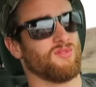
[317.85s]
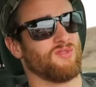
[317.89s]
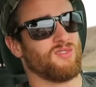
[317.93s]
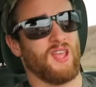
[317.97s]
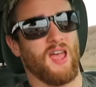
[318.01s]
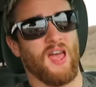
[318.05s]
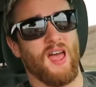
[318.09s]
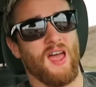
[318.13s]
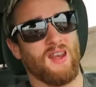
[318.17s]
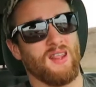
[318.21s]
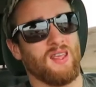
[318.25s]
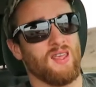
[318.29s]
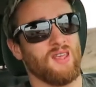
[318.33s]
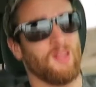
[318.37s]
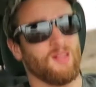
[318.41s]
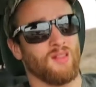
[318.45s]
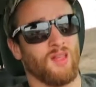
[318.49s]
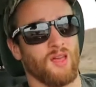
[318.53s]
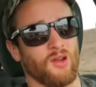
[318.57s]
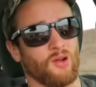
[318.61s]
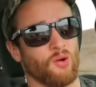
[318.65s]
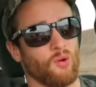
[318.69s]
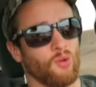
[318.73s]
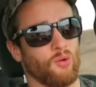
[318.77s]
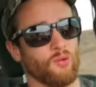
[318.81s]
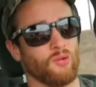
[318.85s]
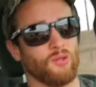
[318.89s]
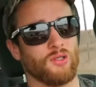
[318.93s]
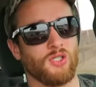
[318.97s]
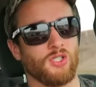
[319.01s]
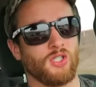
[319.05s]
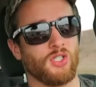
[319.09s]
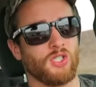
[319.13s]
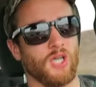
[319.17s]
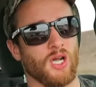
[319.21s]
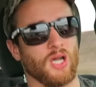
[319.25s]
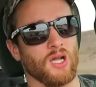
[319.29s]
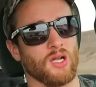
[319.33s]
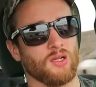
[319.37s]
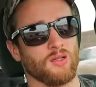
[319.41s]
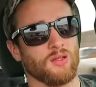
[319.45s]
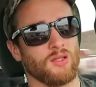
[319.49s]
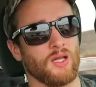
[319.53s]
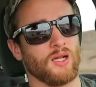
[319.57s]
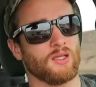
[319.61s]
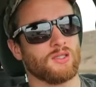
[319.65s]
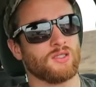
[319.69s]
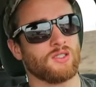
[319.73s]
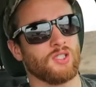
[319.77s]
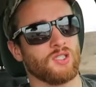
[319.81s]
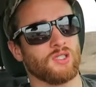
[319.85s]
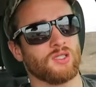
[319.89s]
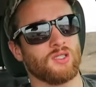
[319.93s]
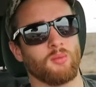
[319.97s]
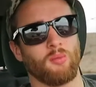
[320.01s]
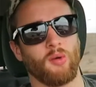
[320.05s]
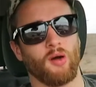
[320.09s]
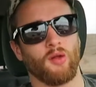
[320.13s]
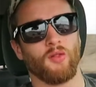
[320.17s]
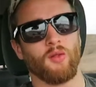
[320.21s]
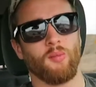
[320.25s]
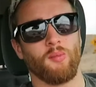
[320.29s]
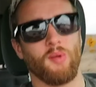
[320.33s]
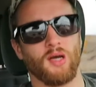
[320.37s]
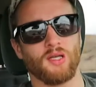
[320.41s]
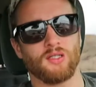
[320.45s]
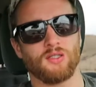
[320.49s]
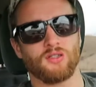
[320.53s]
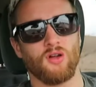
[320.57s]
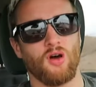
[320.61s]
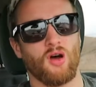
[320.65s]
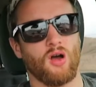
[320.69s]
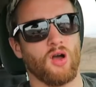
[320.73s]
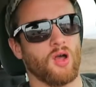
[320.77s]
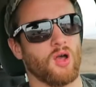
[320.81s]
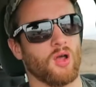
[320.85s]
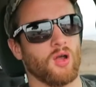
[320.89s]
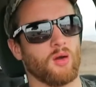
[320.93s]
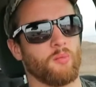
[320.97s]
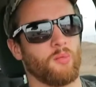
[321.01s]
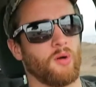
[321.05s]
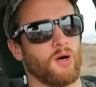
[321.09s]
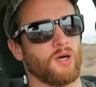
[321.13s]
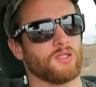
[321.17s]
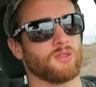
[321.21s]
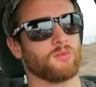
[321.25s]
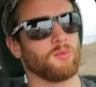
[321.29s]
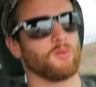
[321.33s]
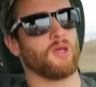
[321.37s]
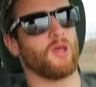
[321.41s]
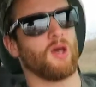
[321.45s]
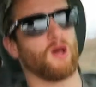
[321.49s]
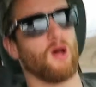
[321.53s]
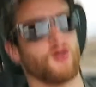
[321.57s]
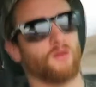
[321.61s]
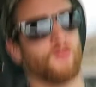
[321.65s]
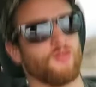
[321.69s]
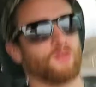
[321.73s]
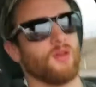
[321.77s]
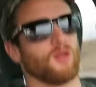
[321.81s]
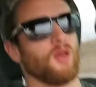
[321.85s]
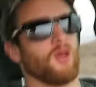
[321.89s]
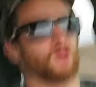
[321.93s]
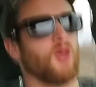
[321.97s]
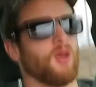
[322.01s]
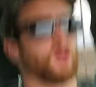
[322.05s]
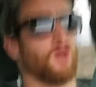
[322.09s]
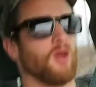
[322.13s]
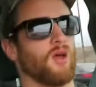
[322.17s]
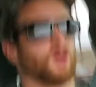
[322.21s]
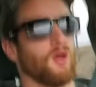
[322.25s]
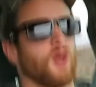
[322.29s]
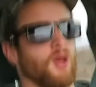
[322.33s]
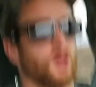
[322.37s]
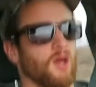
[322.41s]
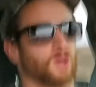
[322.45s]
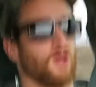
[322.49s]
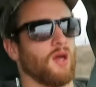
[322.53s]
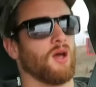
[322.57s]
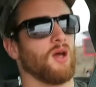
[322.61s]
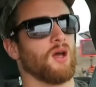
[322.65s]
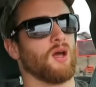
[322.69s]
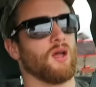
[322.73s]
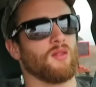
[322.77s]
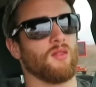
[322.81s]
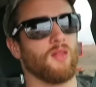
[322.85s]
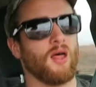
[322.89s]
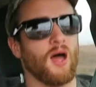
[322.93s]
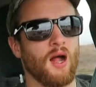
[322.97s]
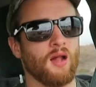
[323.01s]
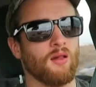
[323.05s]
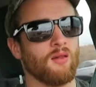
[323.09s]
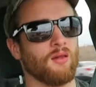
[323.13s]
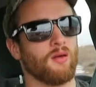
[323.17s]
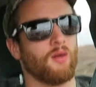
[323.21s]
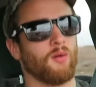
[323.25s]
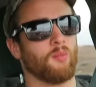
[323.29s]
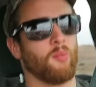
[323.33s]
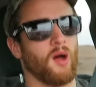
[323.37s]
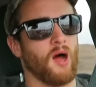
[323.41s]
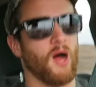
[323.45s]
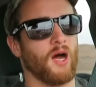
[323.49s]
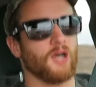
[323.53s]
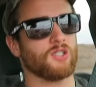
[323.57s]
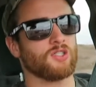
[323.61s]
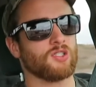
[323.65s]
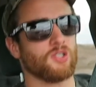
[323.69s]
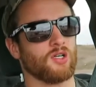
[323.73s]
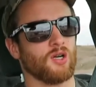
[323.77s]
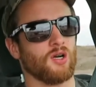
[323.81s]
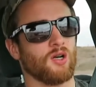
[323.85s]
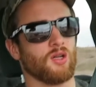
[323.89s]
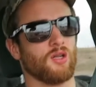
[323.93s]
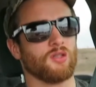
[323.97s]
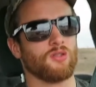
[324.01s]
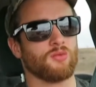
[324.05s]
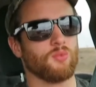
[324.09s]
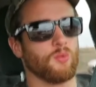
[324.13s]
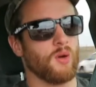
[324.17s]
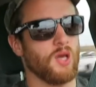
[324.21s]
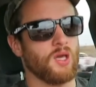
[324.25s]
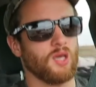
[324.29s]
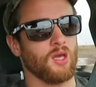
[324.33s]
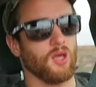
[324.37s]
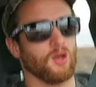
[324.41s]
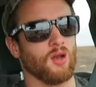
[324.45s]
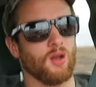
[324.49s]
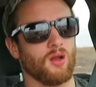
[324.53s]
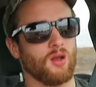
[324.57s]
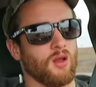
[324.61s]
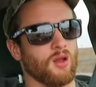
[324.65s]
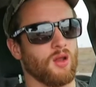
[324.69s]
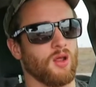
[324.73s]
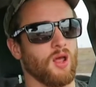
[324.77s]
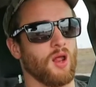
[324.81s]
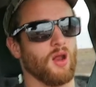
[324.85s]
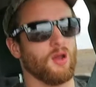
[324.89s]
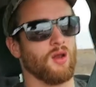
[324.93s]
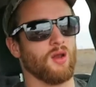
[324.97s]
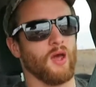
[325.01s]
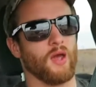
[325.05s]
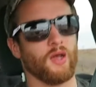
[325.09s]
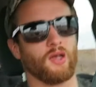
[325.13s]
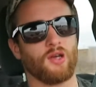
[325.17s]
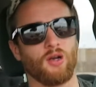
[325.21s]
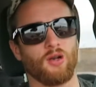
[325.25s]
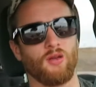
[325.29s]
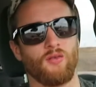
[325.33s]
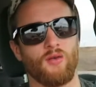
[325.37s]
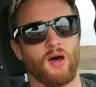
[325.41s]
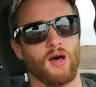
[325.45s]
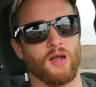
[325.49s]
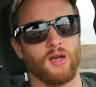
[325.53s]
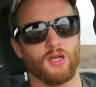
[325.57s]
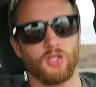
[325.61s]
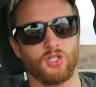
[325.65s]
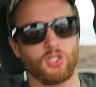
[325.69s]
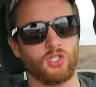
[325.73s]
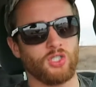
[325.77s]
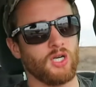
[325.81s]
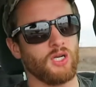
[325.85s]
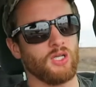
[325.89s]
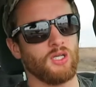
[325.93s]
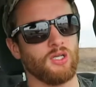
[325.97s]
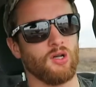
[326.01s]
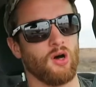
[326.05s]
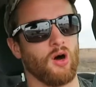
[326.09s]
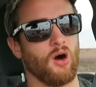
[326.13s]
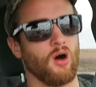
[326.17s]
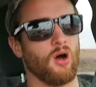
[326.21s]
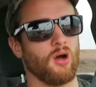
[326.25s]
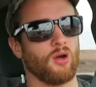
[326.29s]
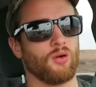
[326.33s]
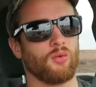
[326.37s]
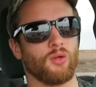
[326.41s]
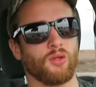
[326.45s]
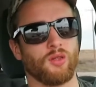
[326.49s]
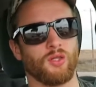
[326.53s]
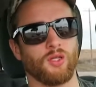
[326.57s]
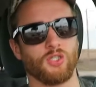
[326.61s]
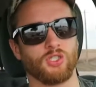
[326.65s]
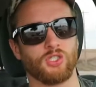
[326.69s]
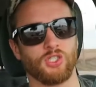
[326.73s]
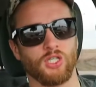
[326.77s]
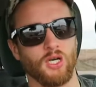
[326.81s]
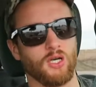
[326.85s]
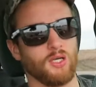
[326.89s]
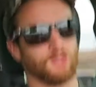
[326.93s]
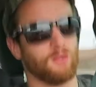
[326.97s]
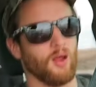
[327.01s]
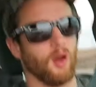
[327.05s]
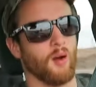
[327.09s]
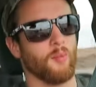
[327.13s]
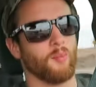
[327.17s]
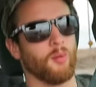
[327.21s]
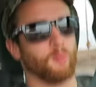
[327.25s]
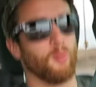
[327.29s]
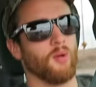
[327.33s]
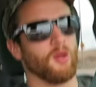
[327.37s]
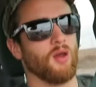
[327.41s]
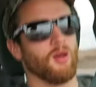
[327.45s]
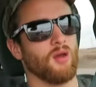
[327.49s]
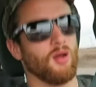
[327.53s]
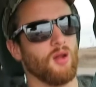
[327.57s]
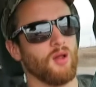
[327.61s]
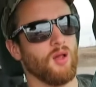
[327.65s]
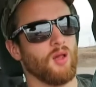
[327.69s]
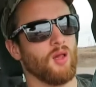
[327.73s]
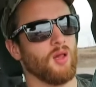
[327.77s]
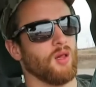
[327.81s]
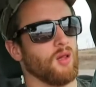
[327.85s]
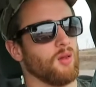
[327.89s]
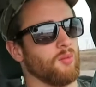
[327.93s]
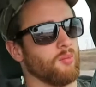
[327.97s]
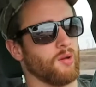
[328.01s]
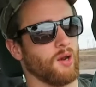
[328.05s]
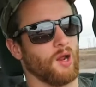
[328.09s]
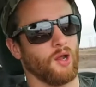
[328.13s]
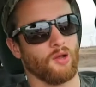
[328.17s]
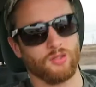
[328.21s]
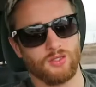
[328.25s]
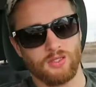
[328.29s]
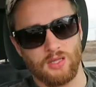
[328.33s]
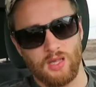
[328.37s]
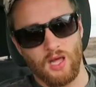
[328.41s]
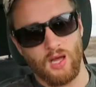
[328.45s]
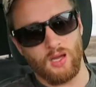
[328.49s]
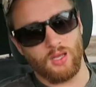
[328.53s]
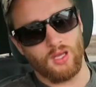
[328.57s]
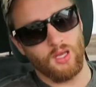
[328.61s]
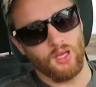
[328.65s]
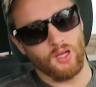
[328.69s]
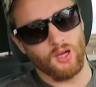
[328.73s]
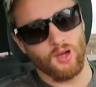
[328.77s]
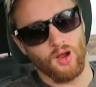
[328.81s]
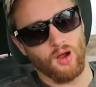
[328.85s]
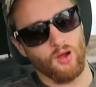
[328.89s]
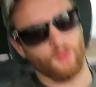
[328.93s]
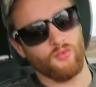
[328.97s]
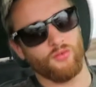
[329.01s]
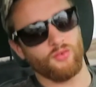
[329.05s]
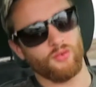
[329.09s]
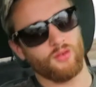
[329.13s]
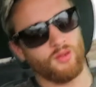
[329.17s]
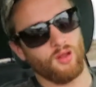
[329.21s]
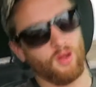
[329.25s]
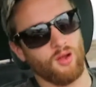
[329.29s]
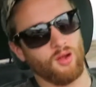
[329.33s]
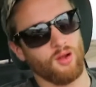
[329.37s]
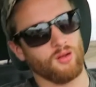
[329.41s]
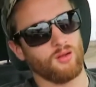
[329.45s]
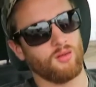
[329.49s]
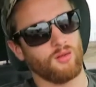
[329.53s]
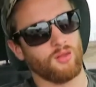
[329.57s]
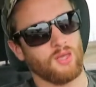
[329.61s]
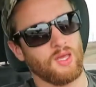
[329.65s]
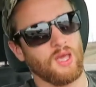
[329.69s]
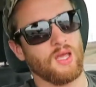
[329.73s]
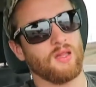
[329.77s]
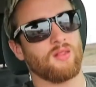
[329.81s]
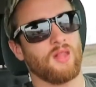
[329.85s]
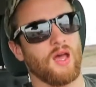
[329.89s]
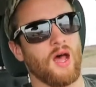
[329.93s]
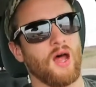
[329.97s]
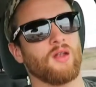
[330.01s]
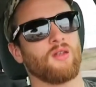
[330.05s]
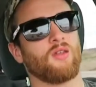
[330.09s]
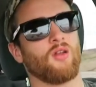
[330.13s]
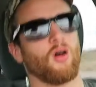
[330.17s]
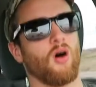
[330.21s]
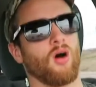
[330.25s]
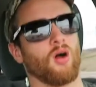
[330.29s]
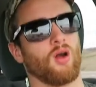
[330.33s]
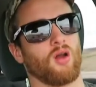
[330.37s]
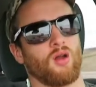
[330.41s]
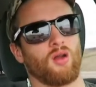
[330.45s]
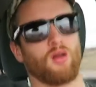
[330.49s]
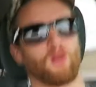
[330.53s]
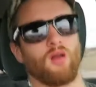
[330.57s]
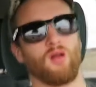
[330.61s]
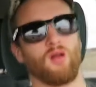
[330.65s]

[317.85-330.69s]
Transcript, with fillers: Teddy, like holy shit, that's just about the best dog I could possibly have. And that little bastard is wicked. And I could have had a shitty dog with a shitty temperament, but I was lucky enough to, to get that dog.